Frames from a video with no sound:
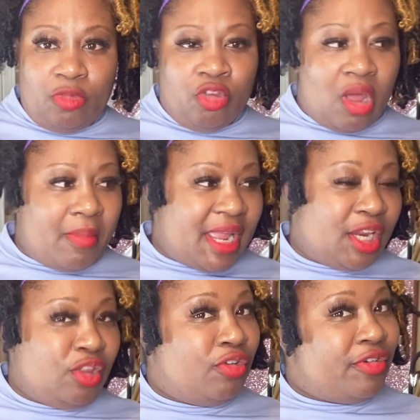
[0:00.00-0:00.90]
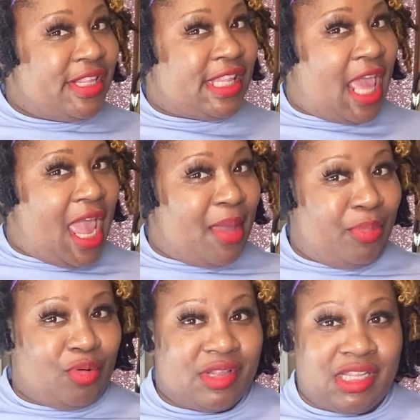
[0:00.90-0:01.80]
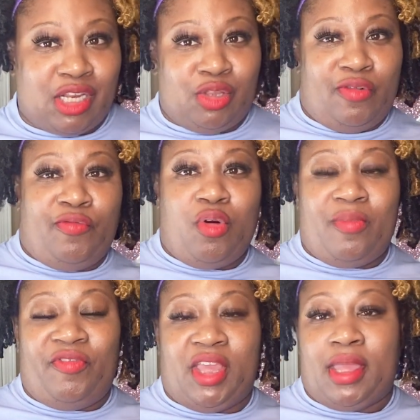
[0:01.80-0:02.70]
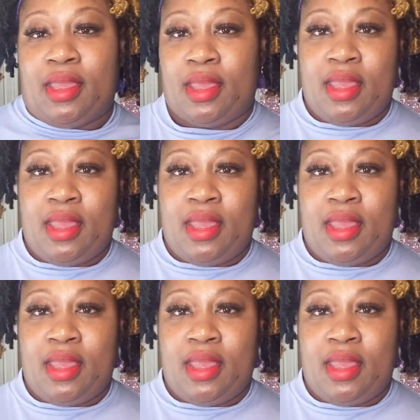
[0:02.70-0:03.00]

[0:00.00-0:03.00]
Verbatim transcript: you know, I might get a little risque and put on something a little form-fitting,